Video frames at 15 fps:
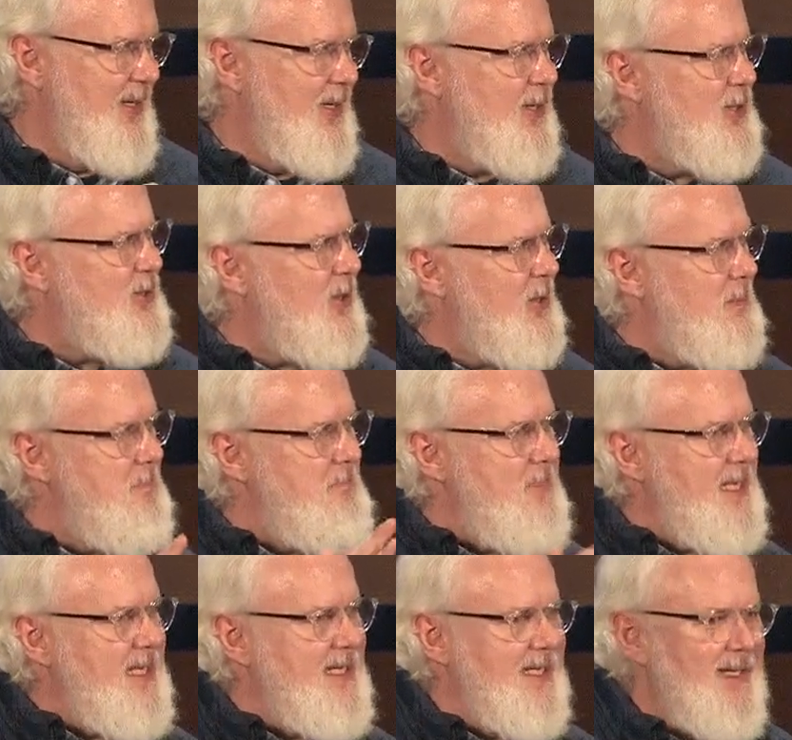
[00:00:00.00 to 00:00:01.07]
You start
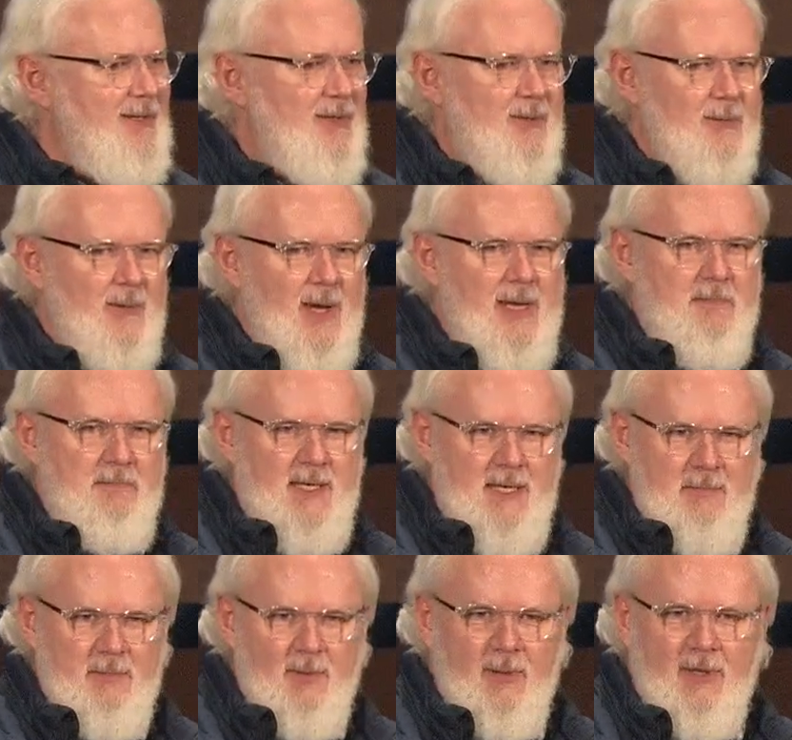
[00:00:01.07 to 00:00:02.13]
meeting the right
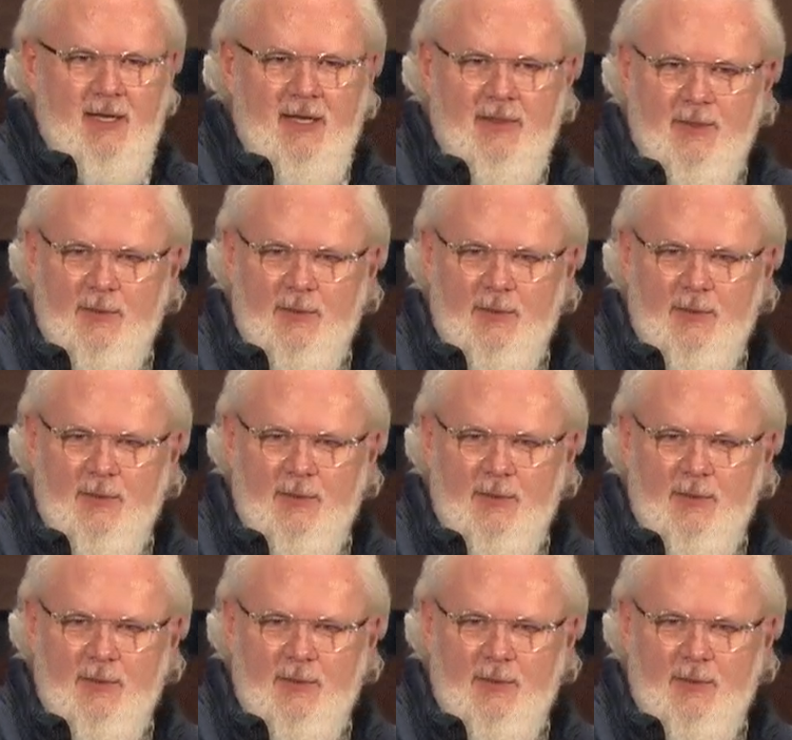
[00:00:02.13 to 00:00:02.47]
people at